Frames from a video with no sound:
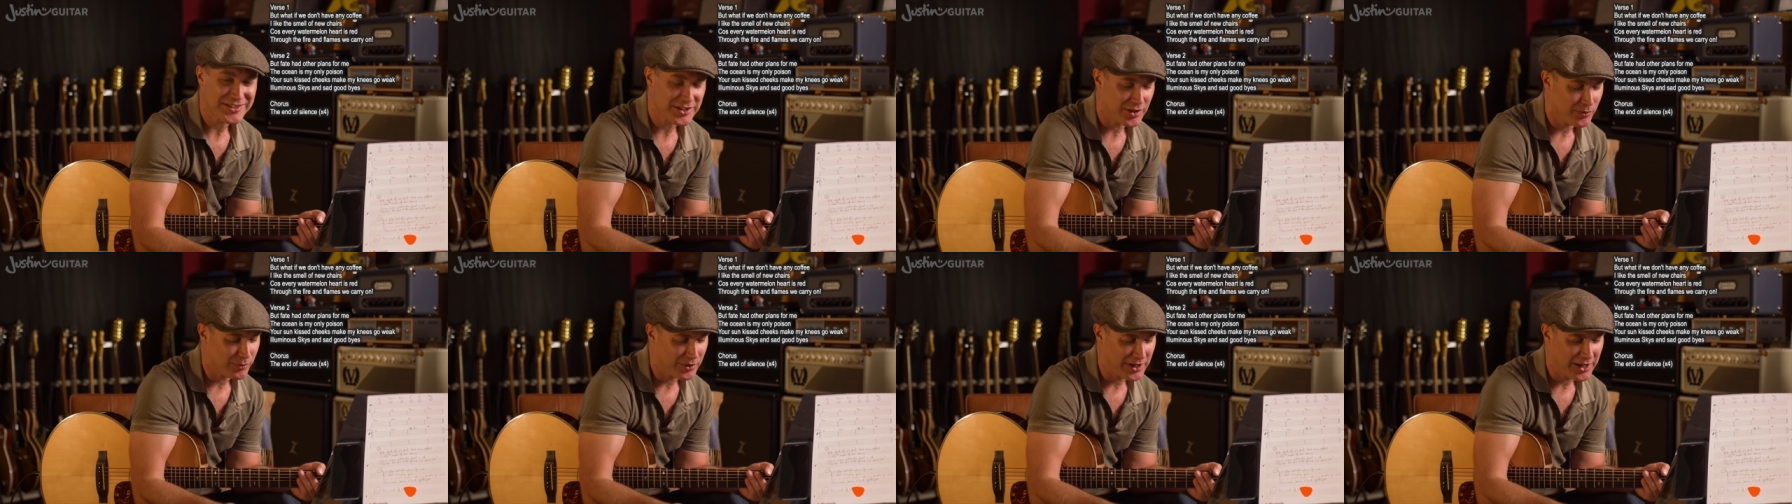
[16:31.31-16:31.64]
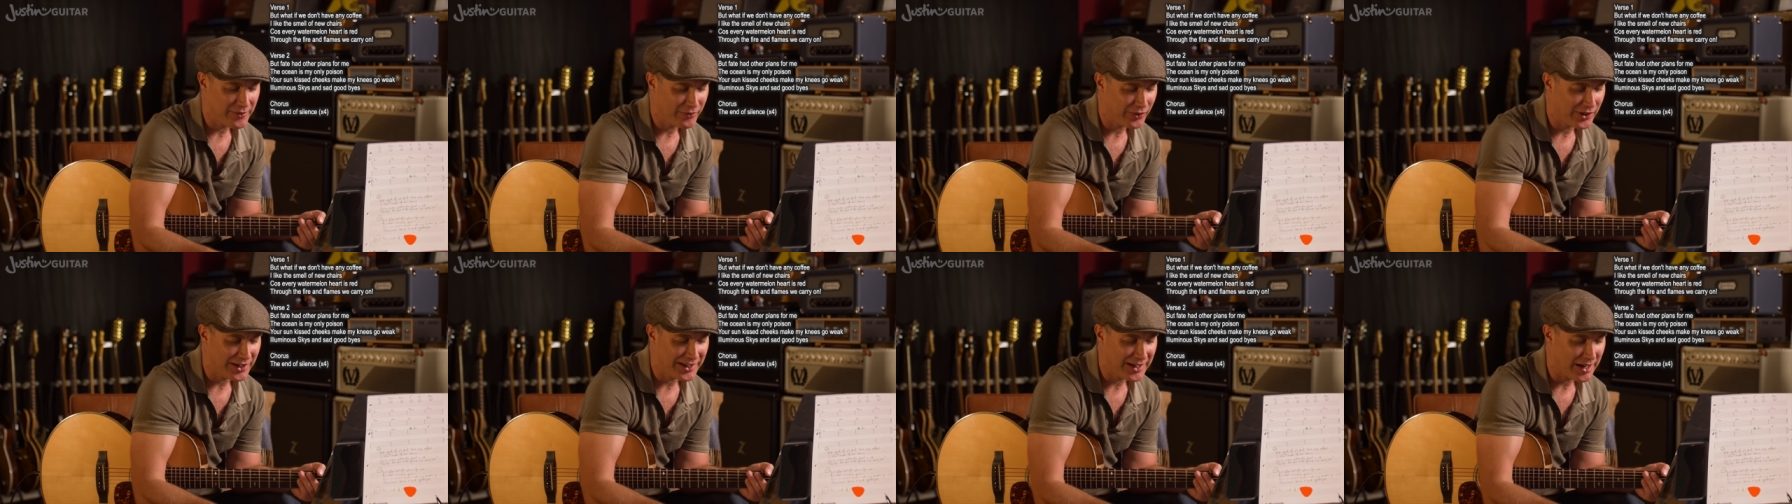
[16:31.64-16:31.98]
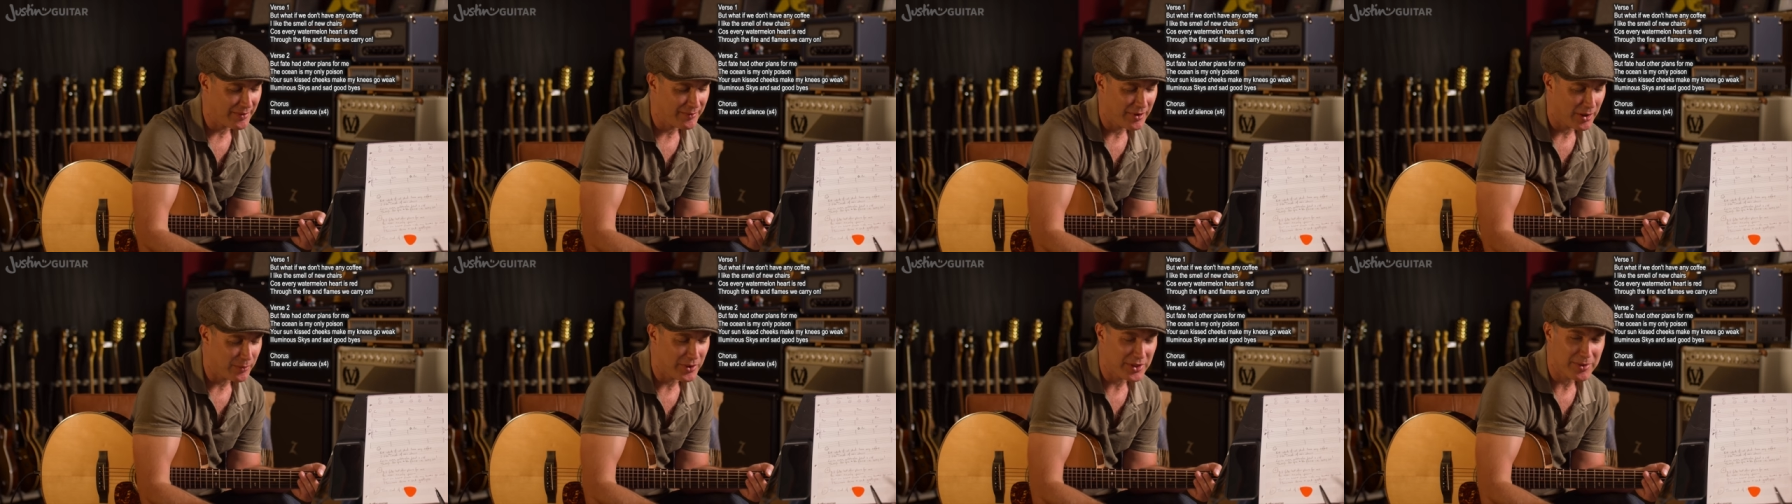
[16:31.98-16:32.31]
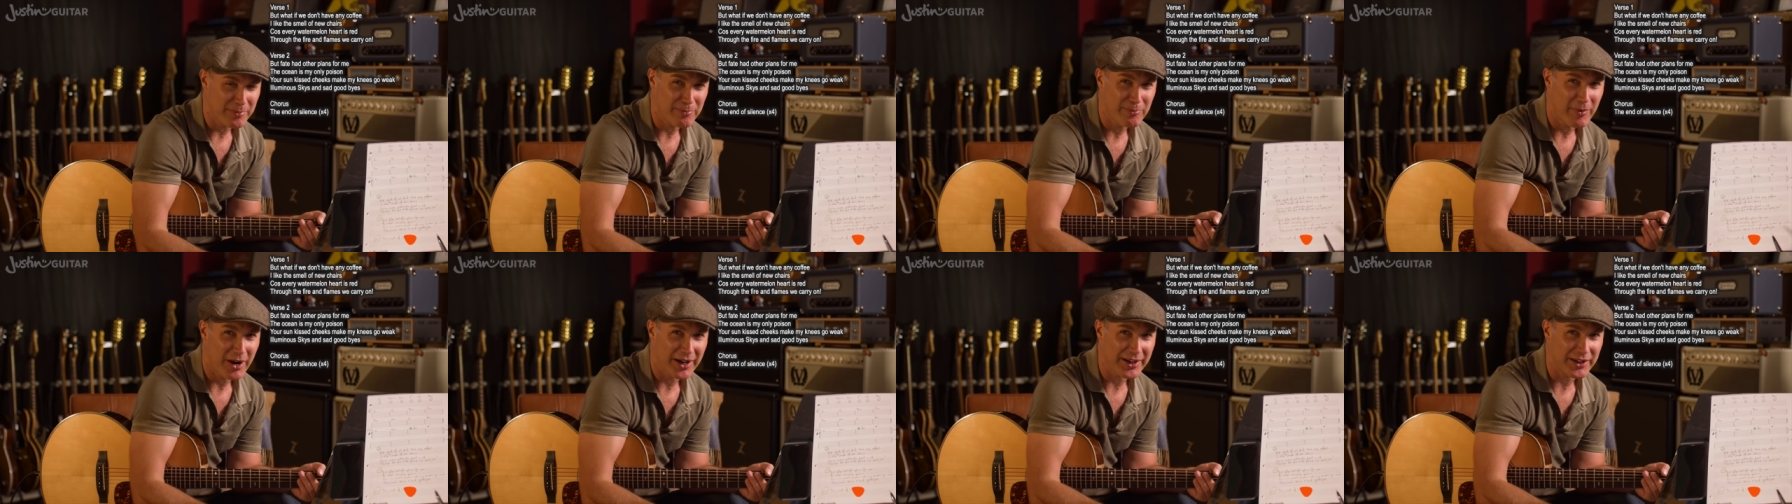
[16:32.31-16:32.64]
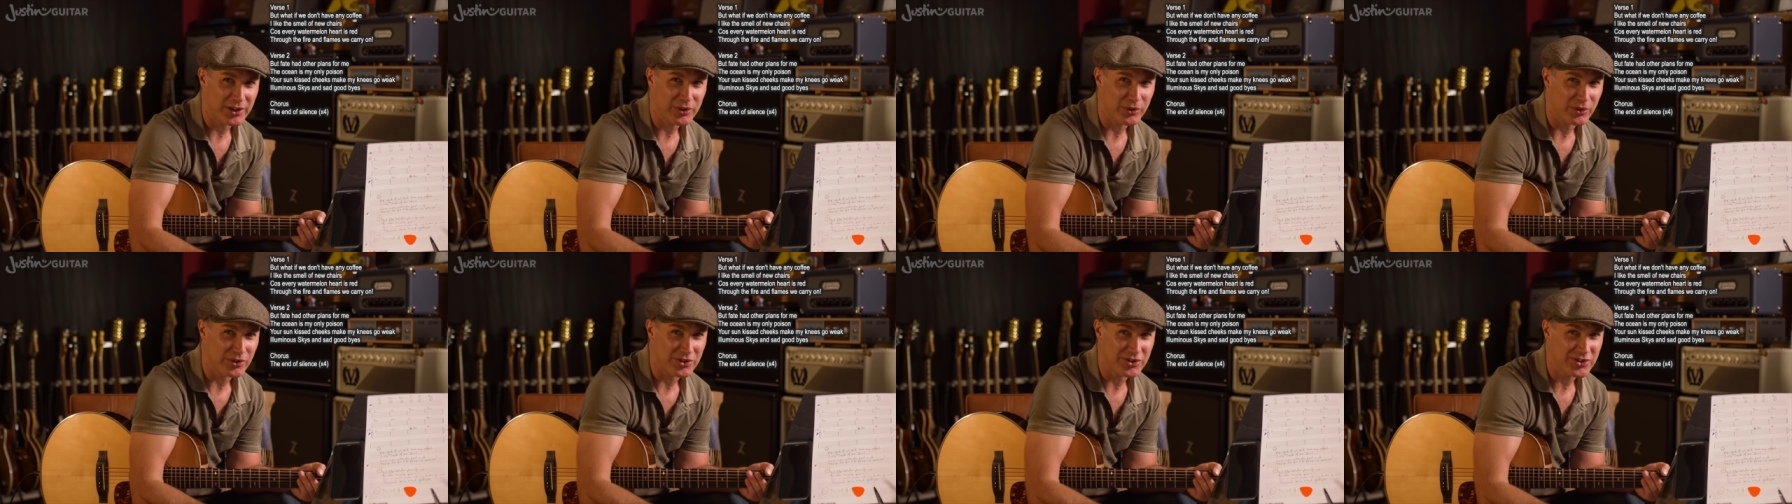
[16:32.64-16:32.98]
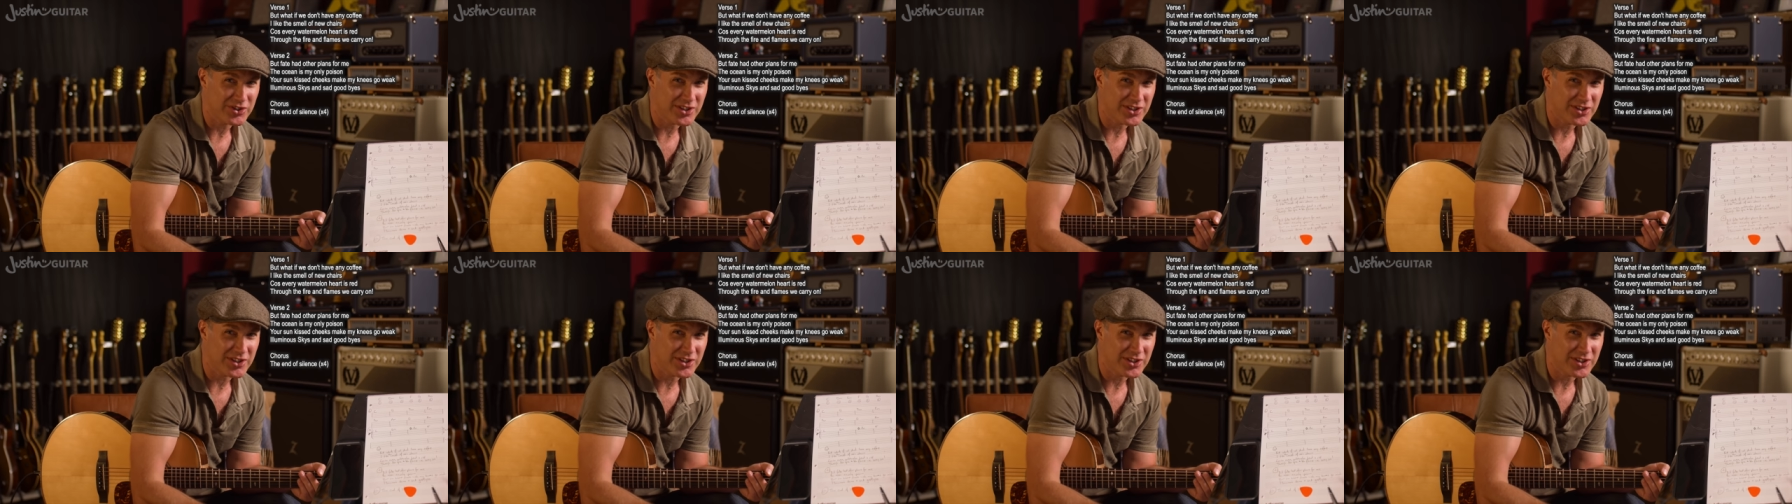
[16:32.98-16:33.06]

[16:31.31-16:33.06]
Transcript: So whatever I come up with minor chords,